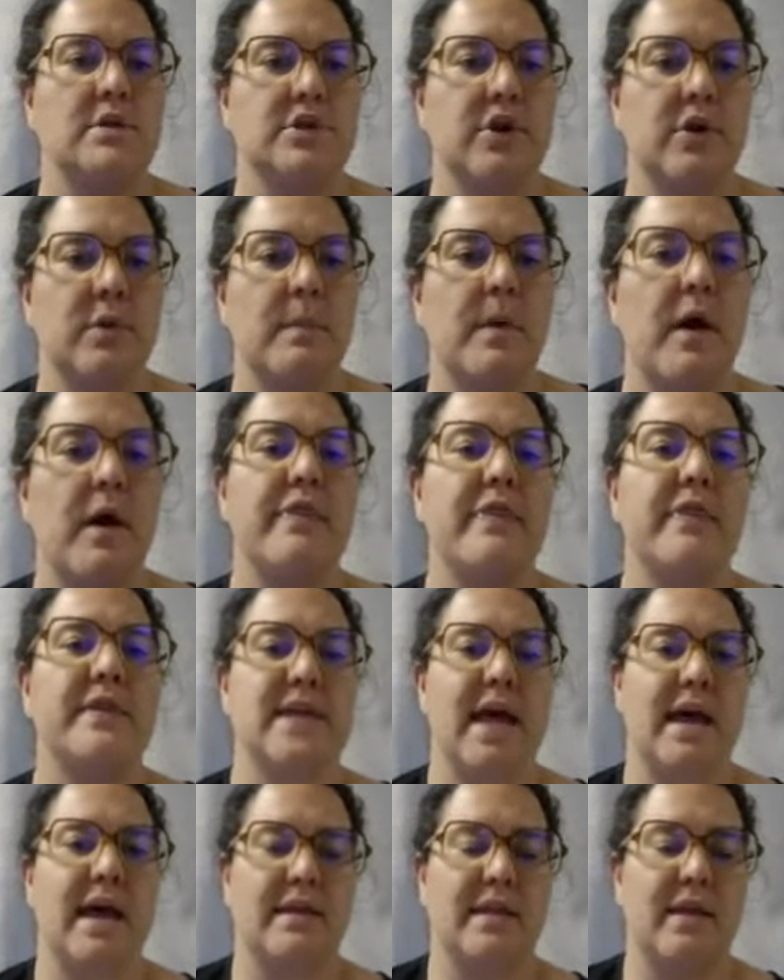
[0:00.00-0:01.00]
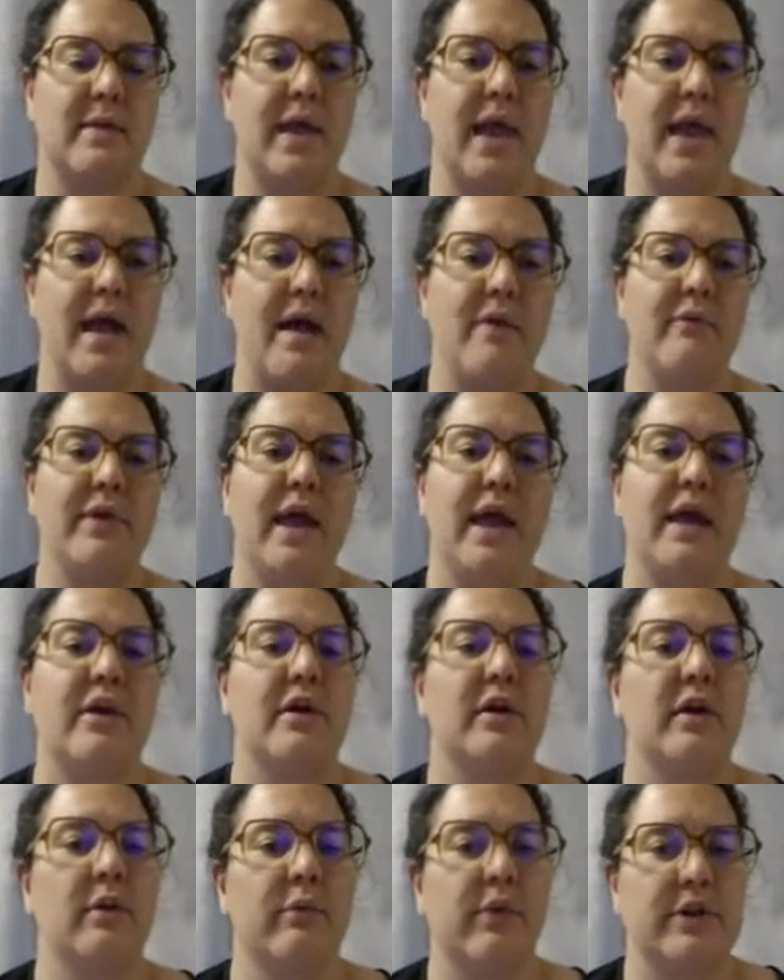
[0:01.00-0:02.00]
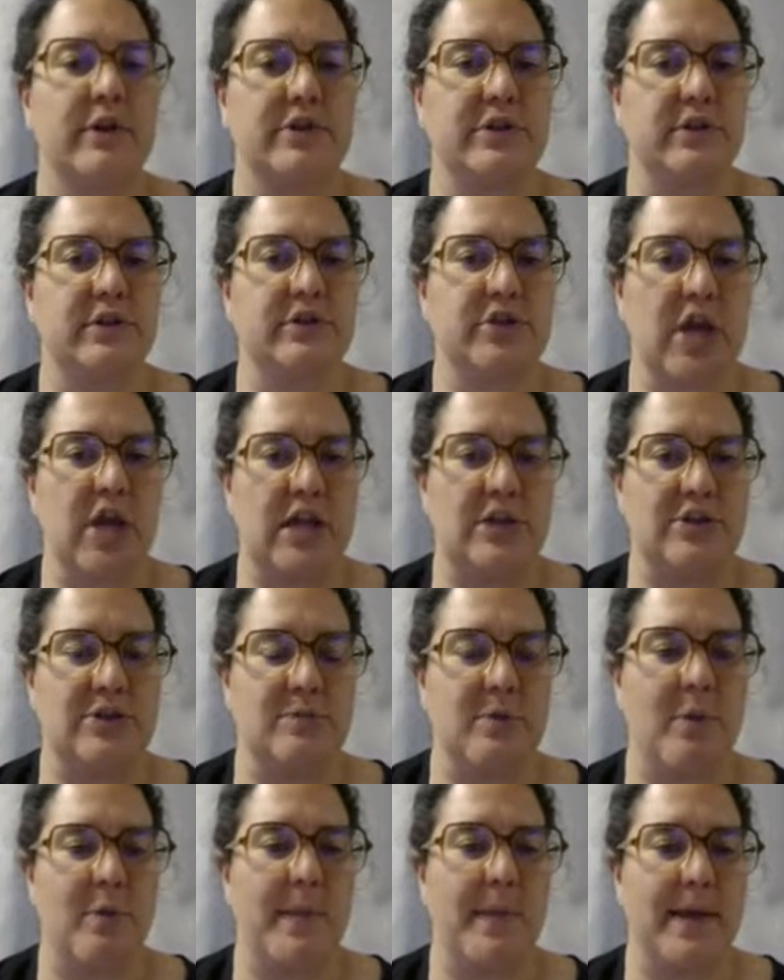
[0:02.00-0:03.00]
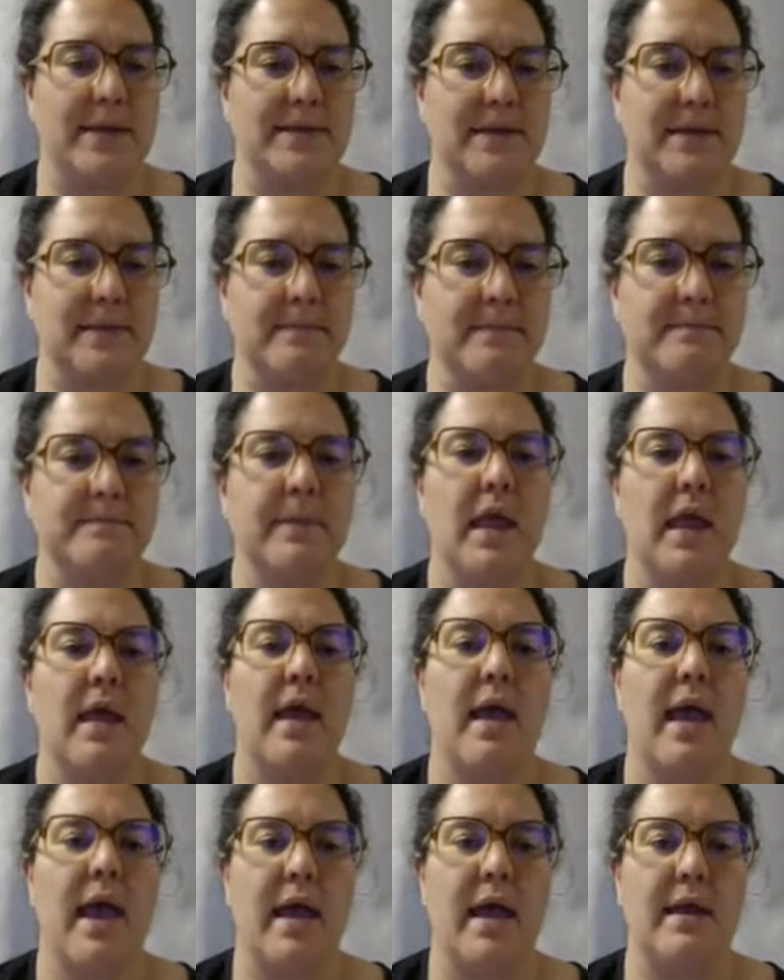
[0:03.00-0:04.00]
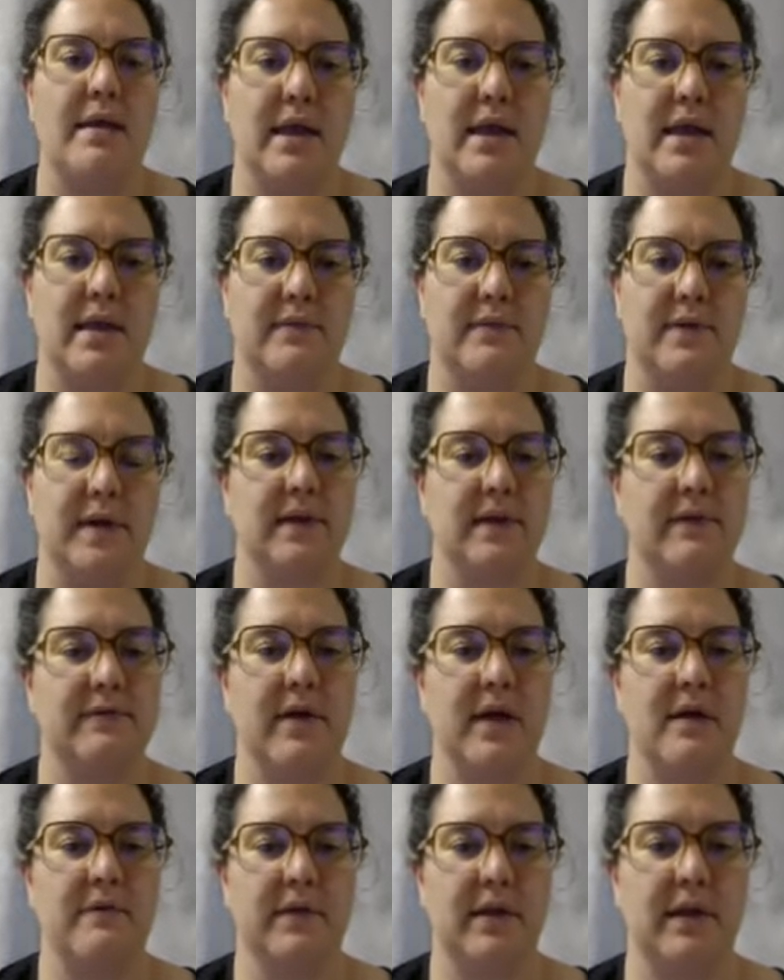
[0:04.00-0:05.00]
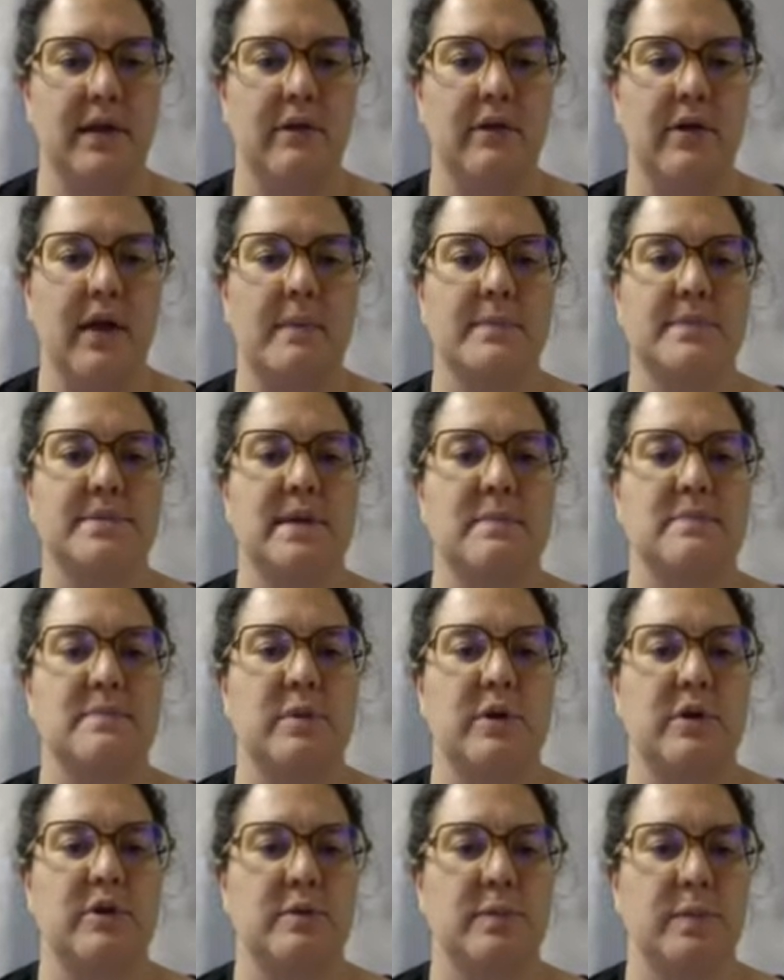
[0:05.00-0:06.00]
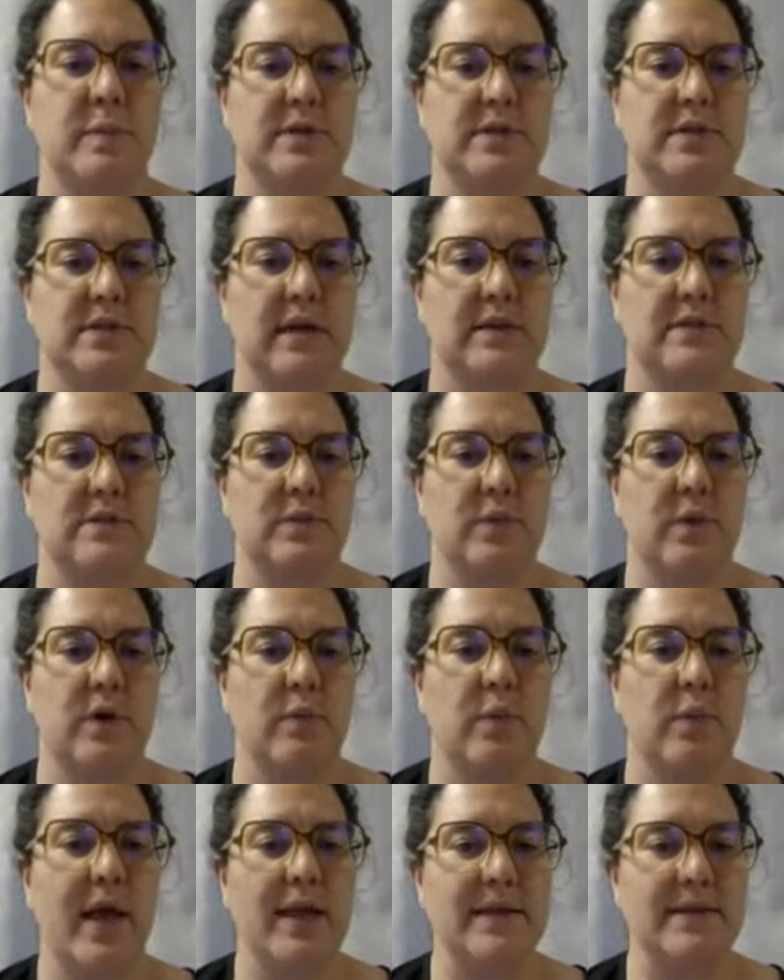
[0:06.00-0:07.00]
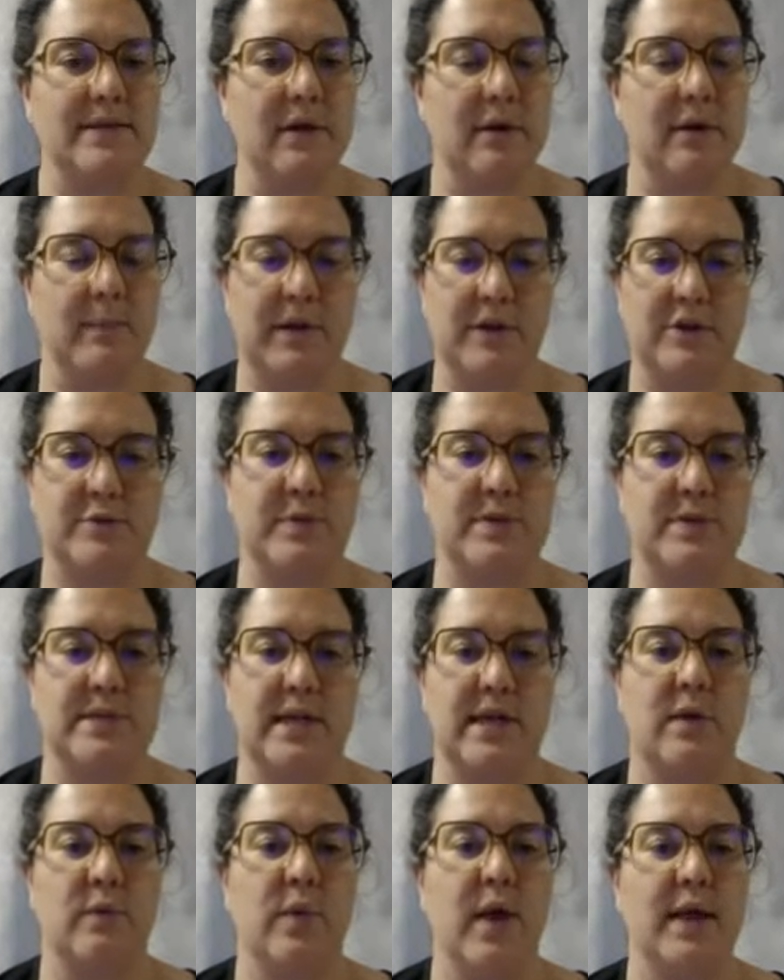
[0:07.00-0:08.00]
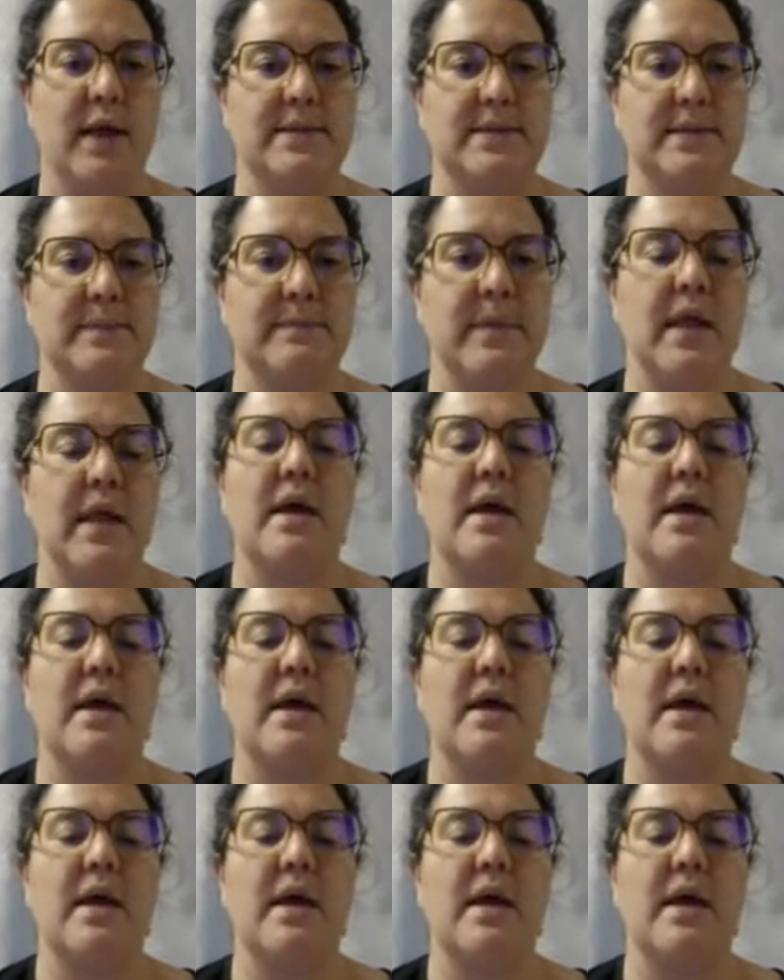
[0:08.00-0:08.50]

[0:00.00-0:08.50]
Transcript: So the data that we had our original change in momentum at negative 95 kilograms times meters per second squared west, or meters per second west,